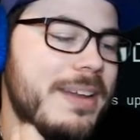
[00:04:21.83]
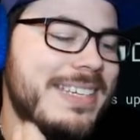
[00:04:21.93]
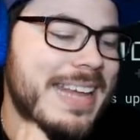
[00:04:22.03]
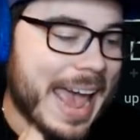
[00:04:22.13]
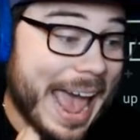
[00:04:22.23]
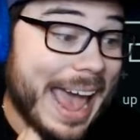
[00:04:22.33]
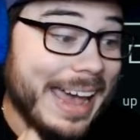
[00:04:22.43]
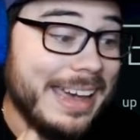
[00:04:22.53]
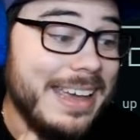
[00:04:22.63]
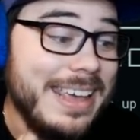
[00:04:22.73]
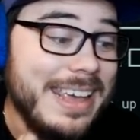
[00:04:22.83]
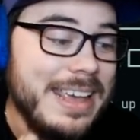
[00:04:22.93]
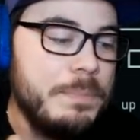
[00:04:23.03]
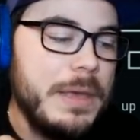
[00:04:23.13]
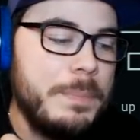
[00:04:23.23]
attack,
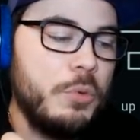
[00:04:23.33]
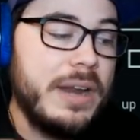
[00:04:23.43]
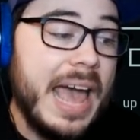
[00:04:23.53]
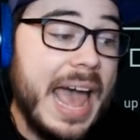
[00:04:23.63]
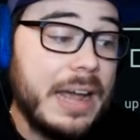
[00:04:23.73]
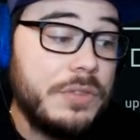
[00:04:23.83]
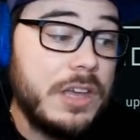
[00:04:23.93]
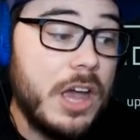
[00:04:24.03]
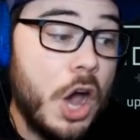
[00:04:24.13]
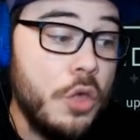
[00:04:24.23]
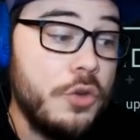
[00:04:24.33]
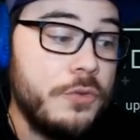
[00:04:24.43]
people would hack the other